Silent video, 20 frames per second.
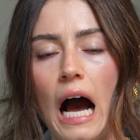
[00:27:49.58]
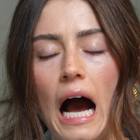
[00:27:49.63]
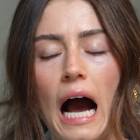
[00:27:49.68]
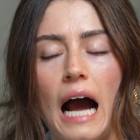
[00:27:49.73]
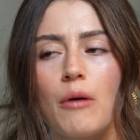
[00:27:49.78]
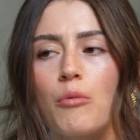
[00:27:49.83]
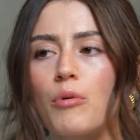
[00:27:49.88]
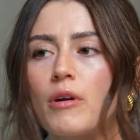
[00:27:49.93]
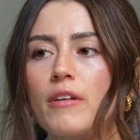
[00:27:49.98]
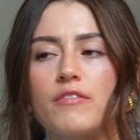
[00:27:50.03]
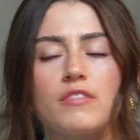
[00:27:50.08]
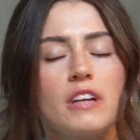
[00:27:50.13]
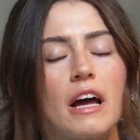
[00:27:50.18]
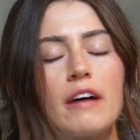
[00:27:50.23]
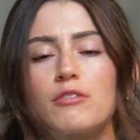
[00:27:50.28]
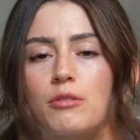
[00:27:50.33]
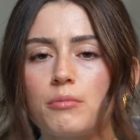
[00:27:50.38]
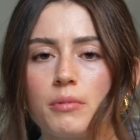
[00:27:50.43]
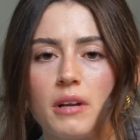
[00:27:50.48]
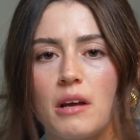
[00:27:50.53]
I would have
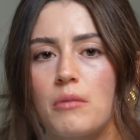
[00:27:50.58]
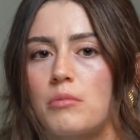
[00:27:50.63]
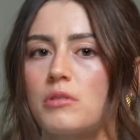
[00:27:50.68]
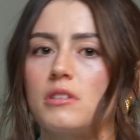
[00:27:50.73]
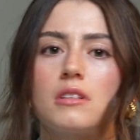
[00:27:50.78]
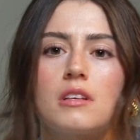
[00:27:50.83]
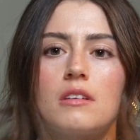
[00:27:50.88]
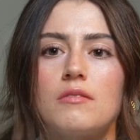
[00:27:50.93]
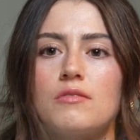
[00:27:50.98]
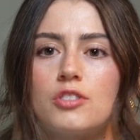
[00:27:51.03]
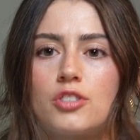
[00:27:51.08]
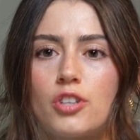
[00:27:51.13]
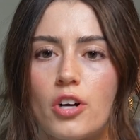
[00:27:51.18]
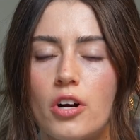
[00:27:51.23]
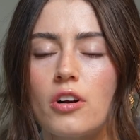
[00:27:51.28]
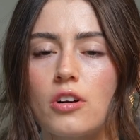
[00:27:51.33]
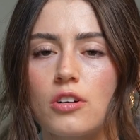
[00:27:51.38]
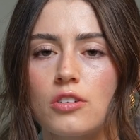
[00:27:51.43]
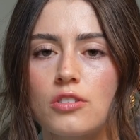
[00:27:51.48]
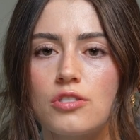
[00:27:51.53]
never been able to leave the
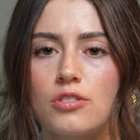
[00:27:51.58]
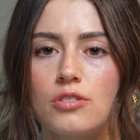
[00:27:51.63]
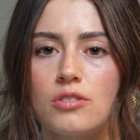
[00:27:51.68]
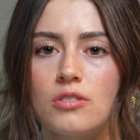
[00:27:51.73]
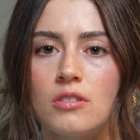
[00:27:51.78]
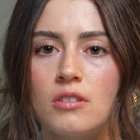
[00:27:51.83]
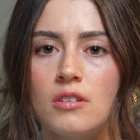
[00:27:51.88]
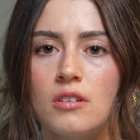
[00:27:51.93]
church.